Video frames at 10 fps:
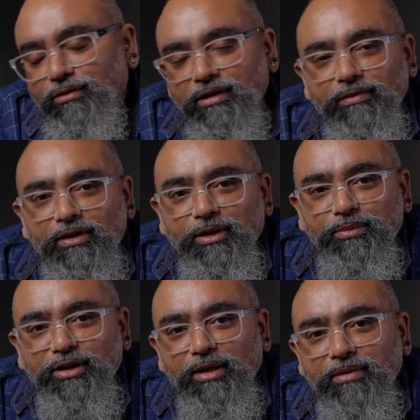give a
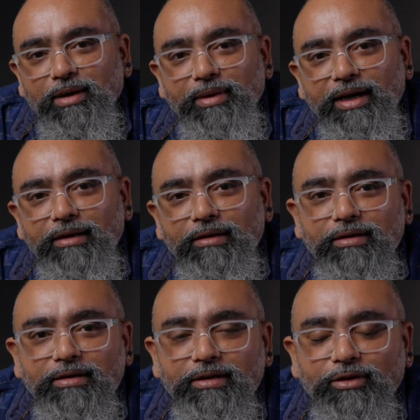thumbs up, comment,
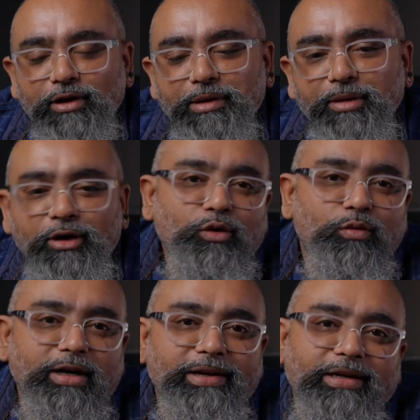let me know
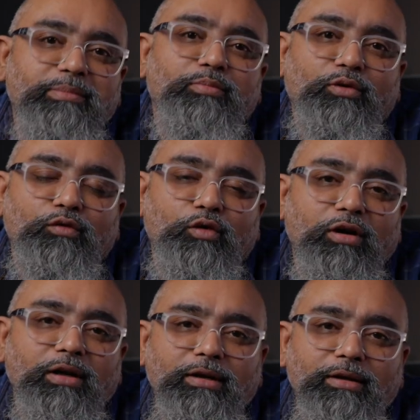what I can improve
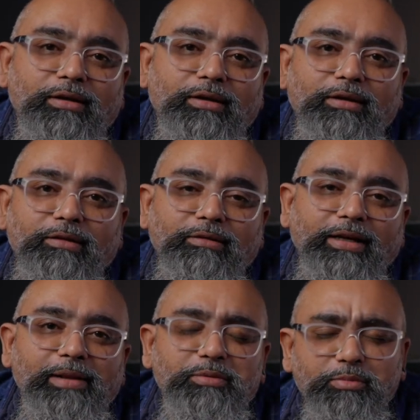on.
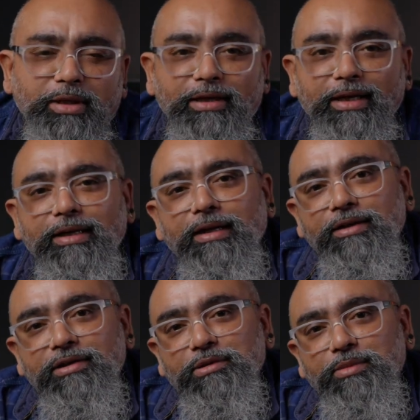Helps me,
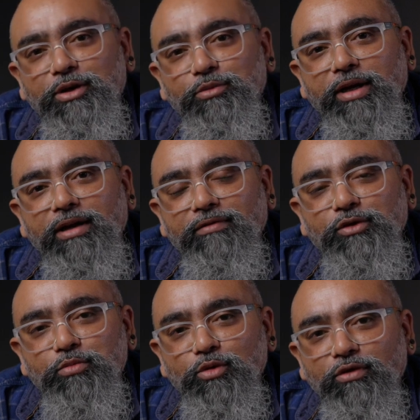encourages me to make a
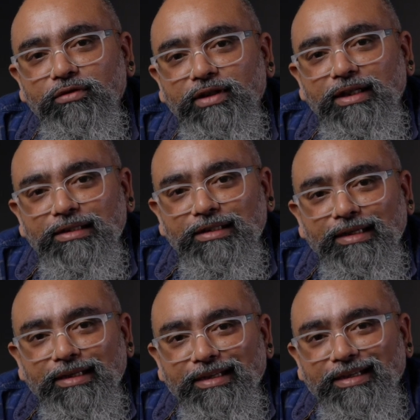few more of these.
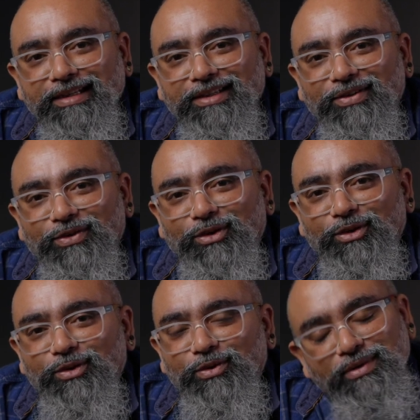
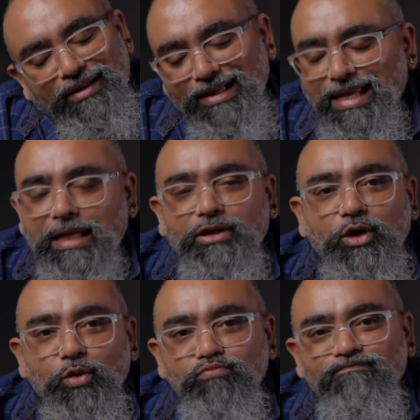So let's
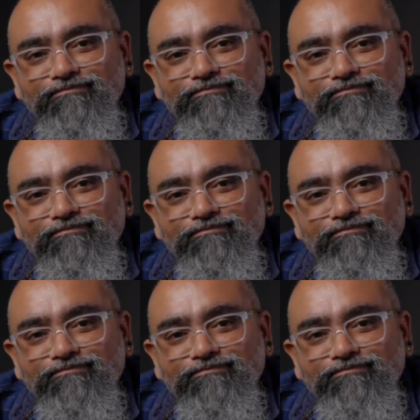go.